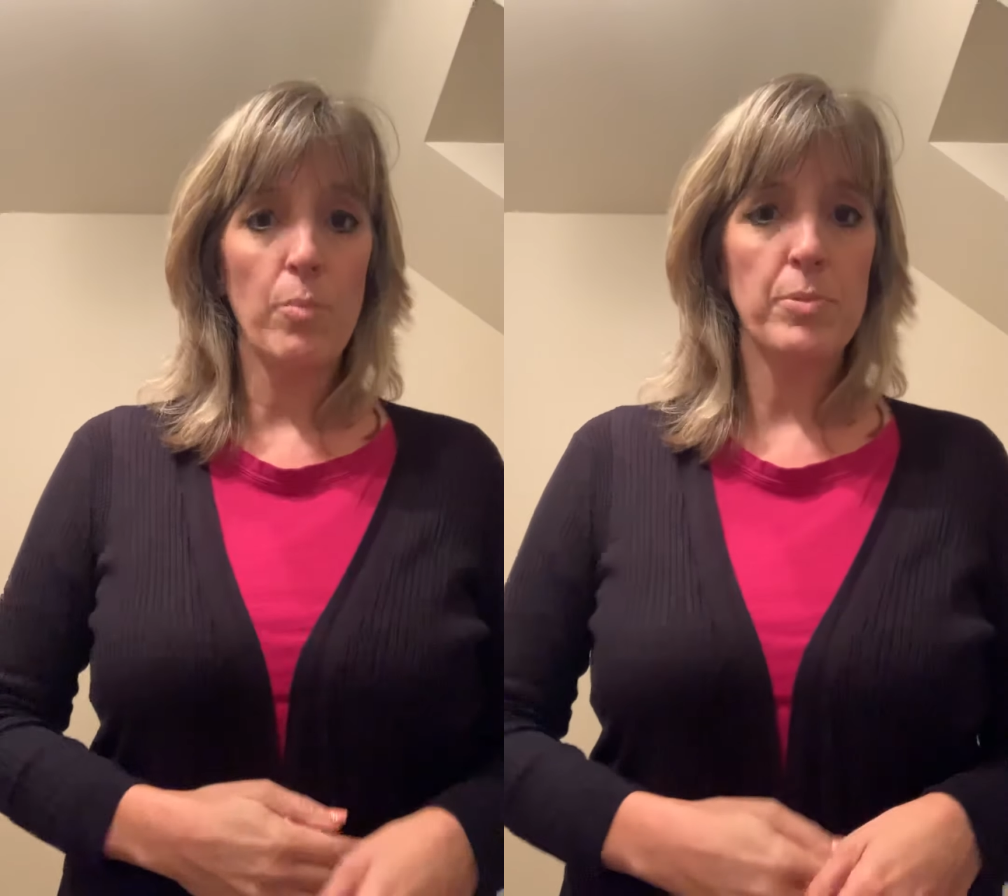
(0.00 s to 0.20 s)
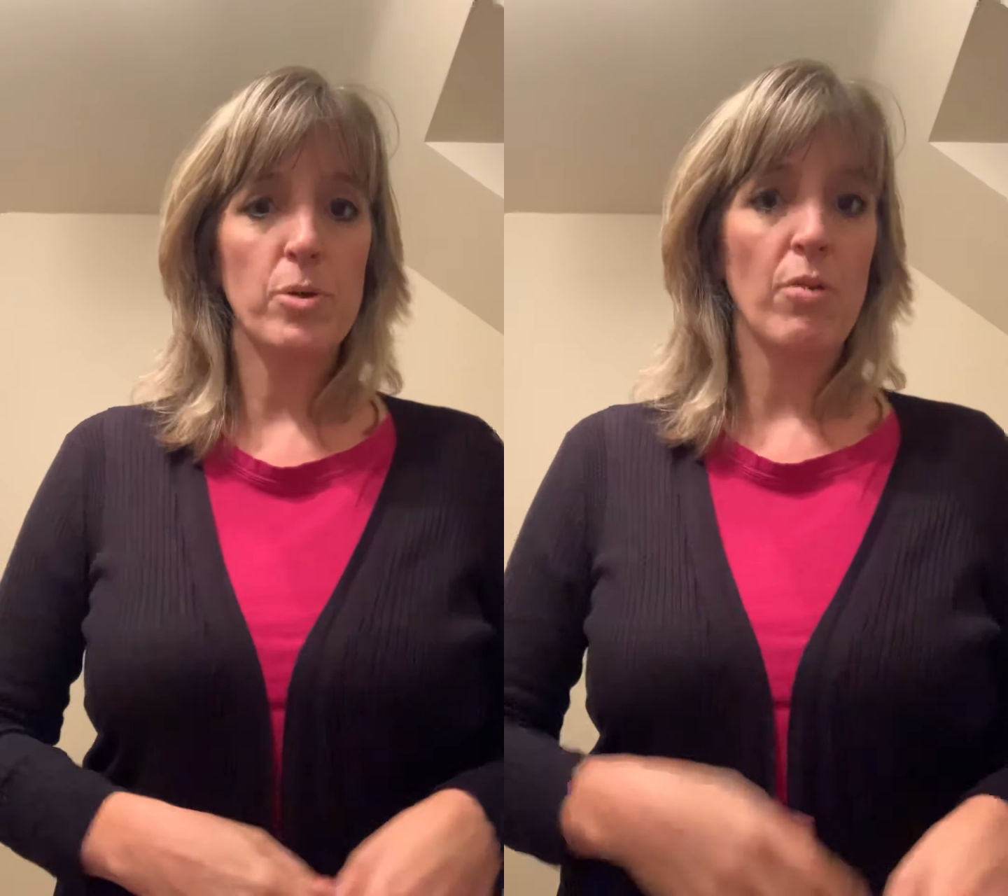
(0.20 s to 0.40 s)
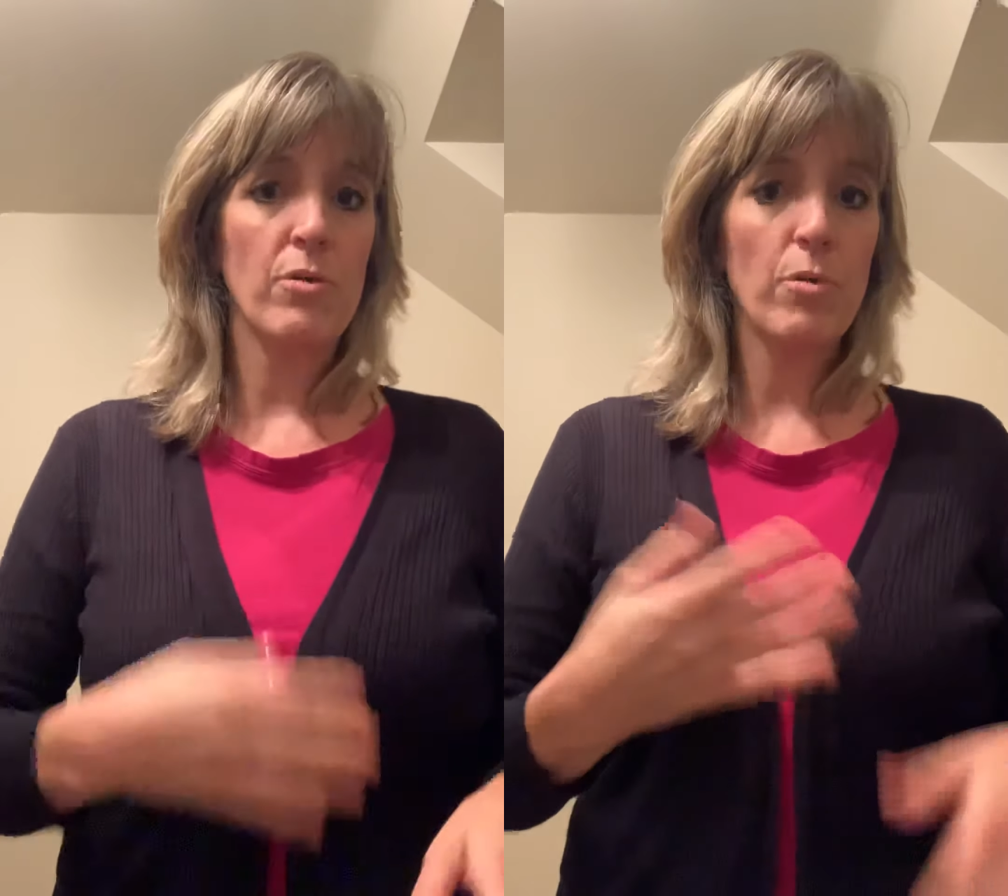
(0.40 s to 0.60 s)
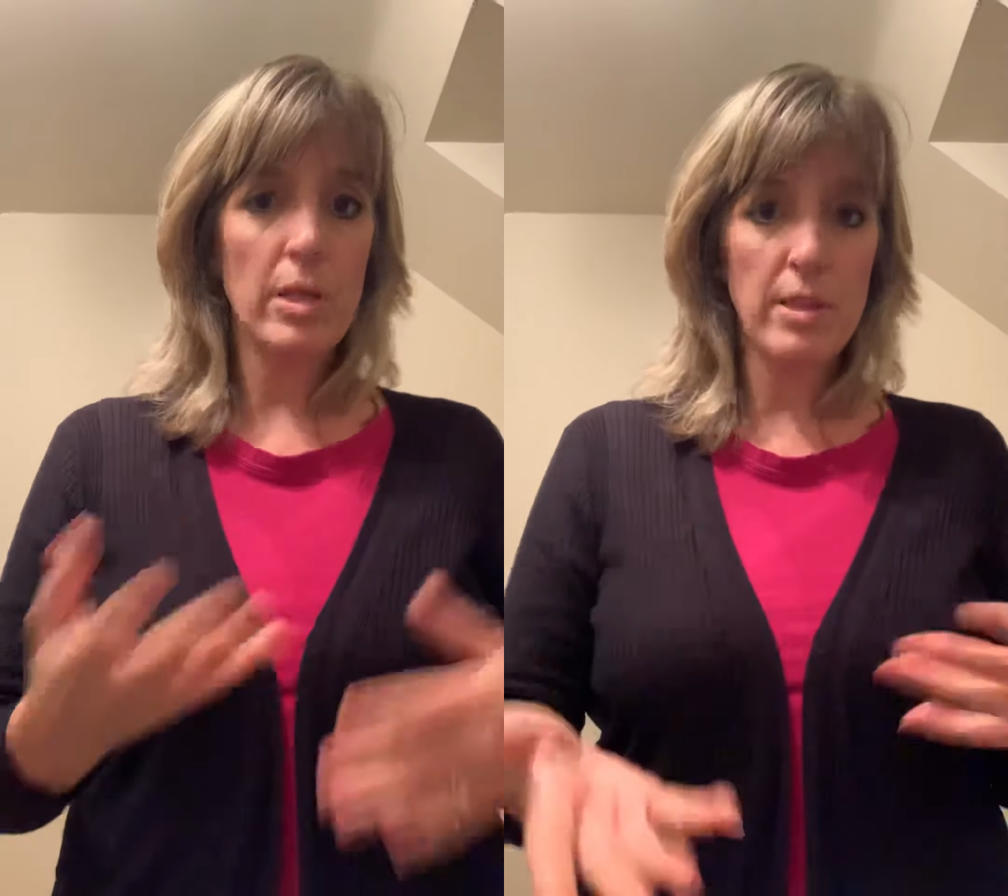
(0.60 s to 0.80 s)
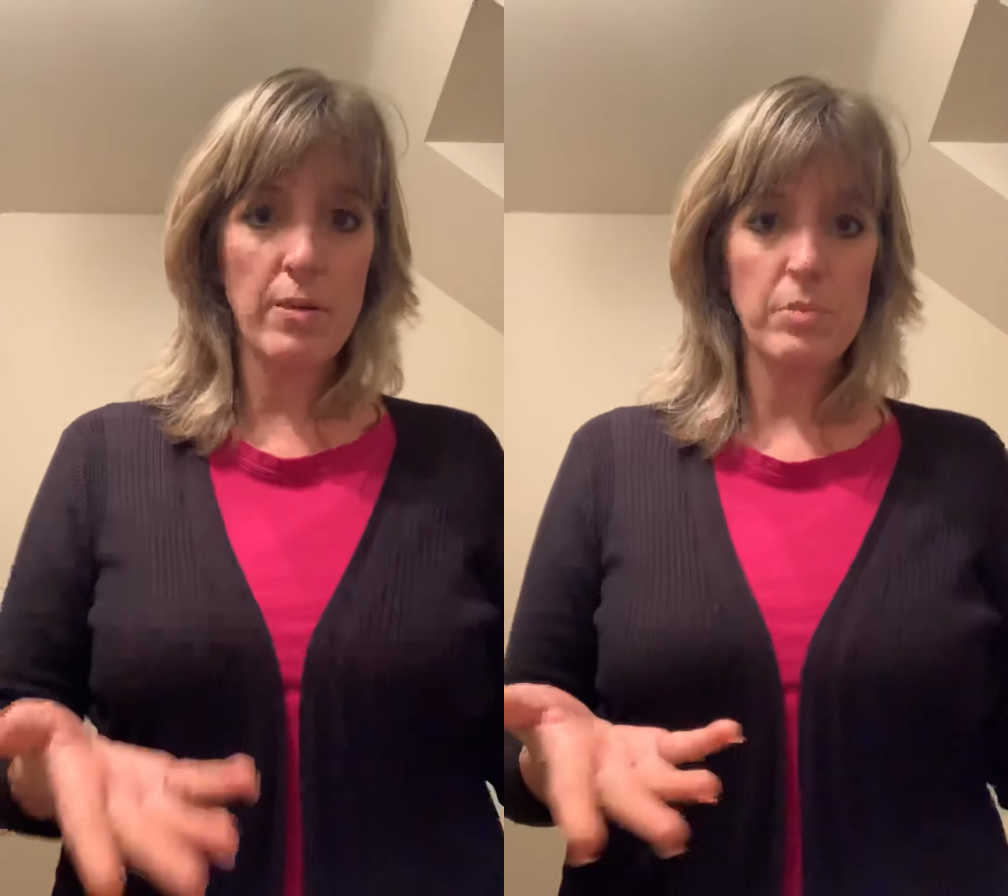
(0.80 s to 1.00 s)
So if you want
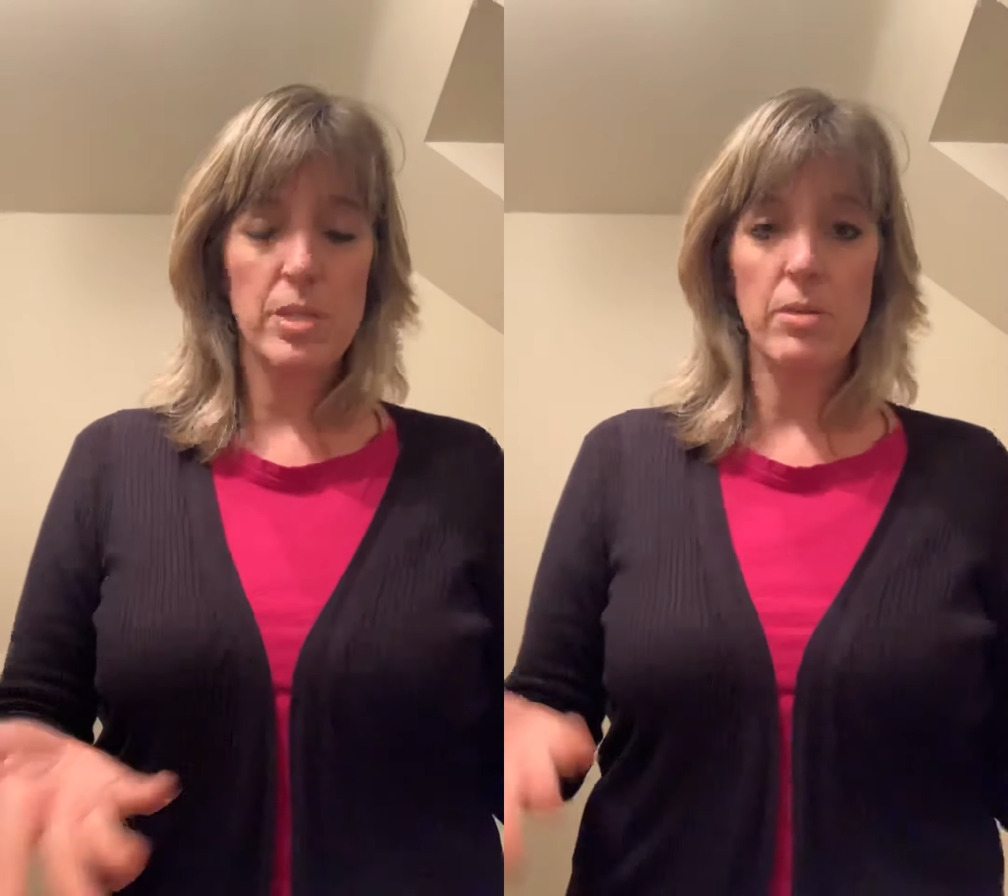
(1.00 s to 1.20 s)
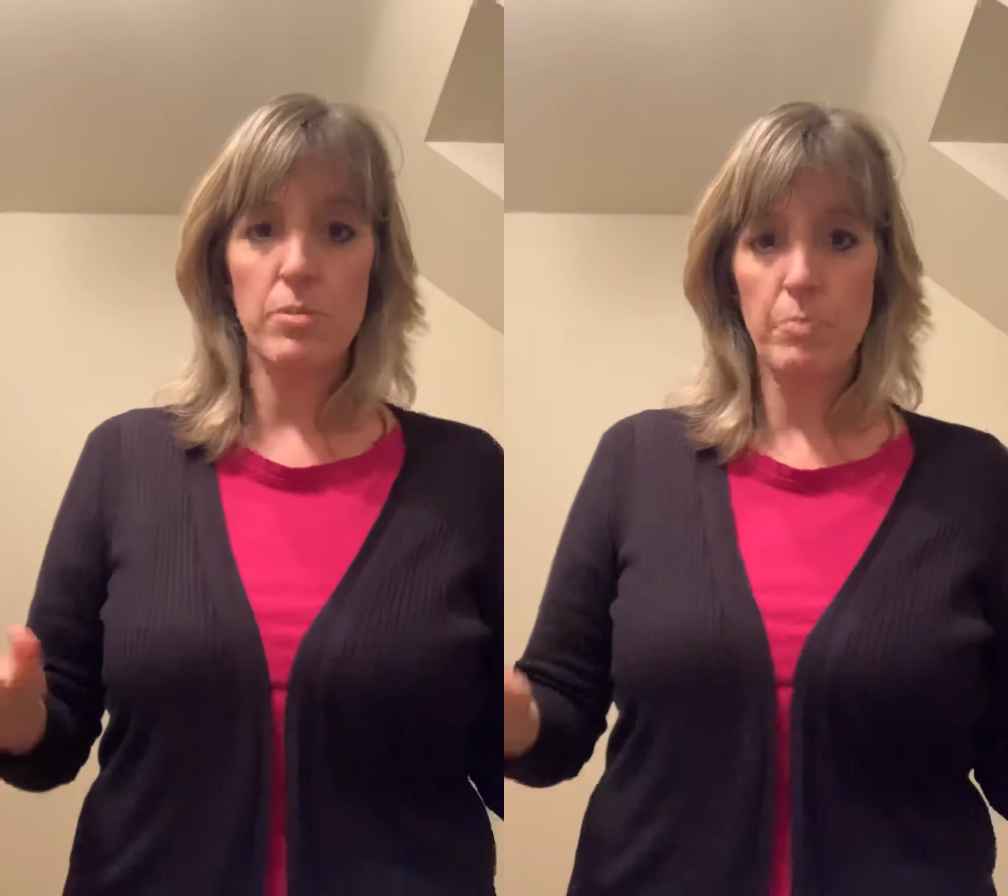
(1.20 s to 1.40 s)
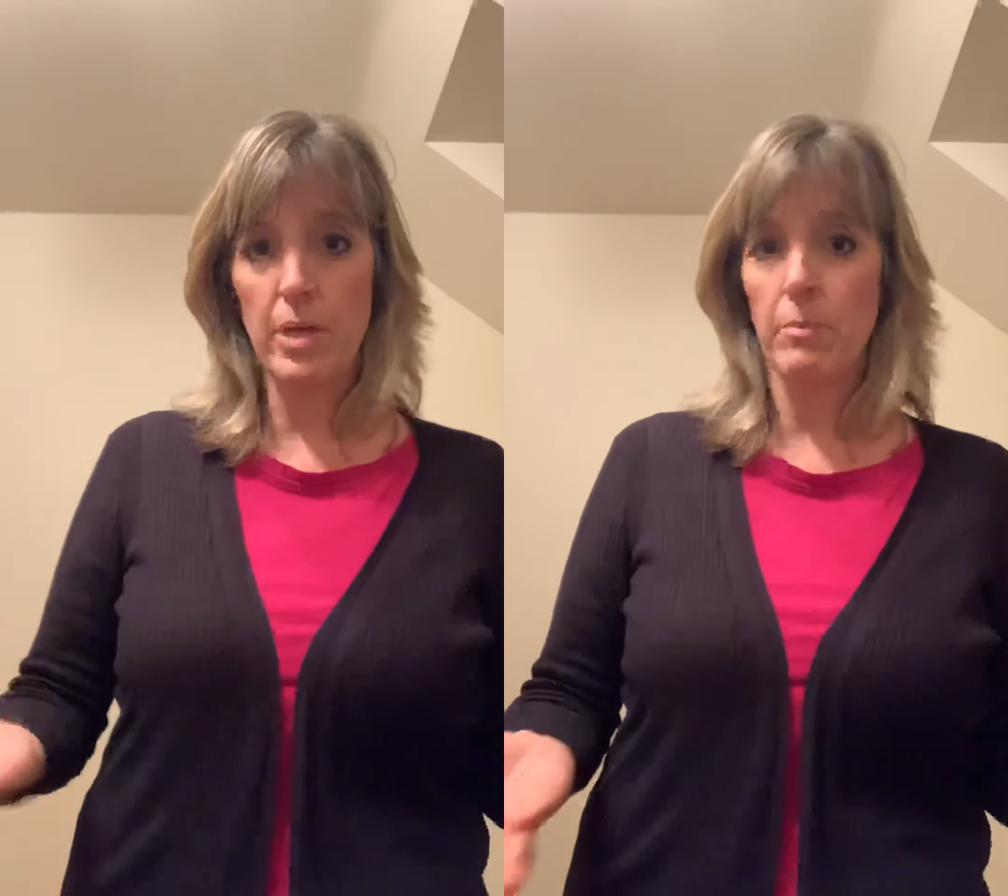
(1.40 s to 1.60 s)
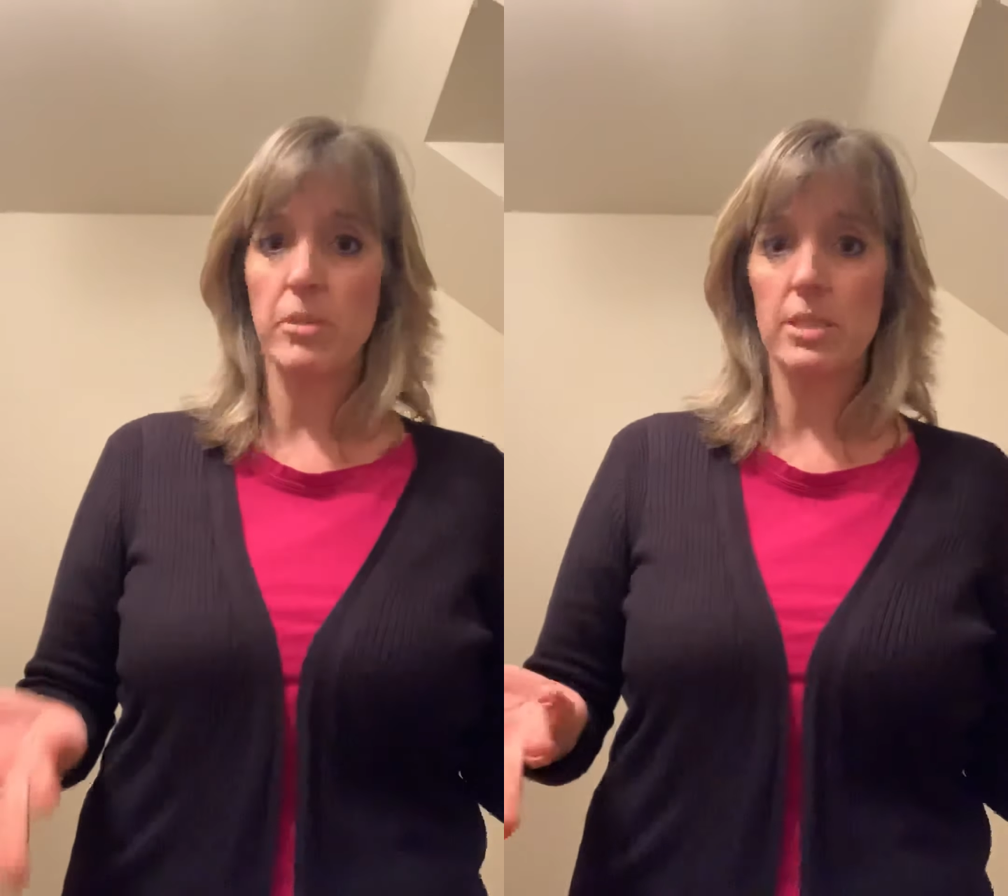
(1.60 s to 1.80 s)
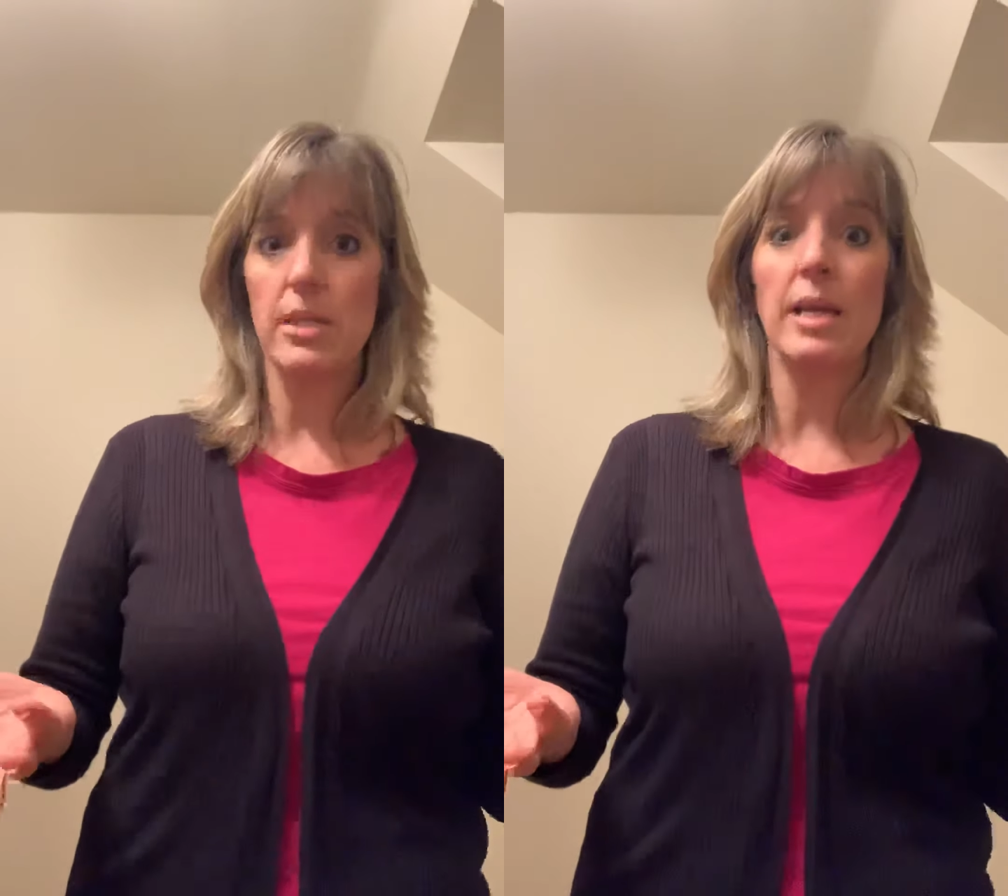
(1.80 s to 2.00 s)
them to be able to
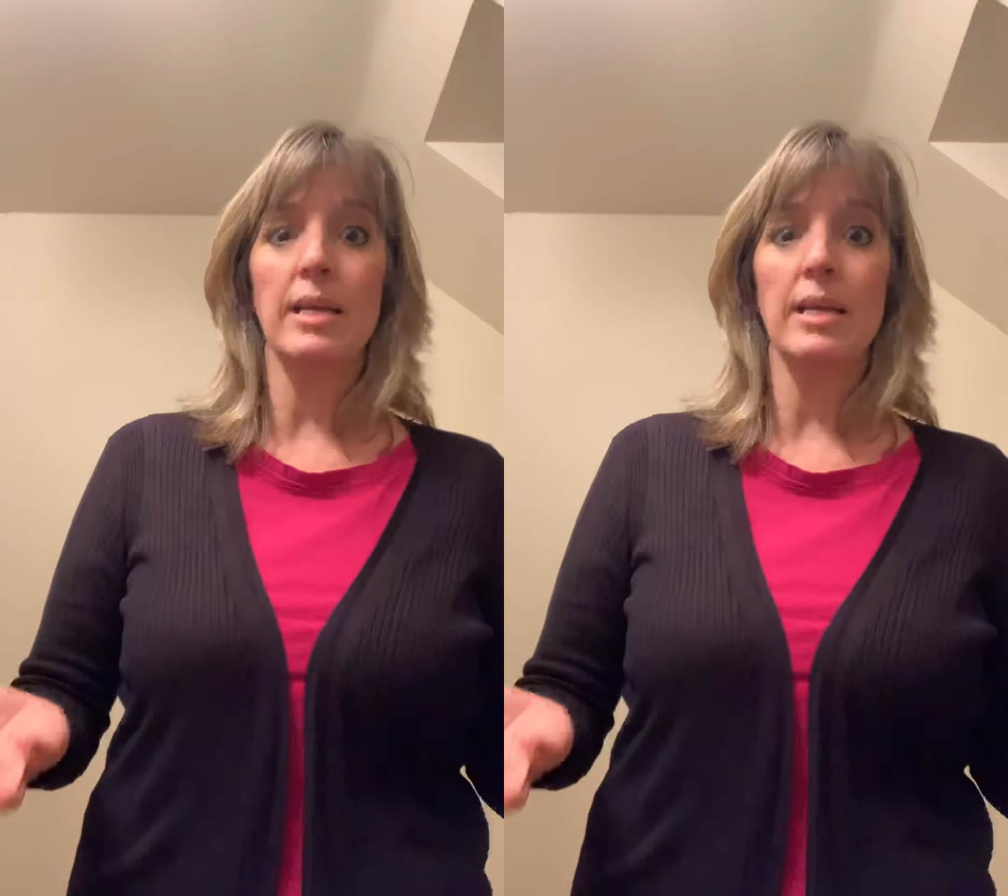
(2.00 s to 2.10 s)
say,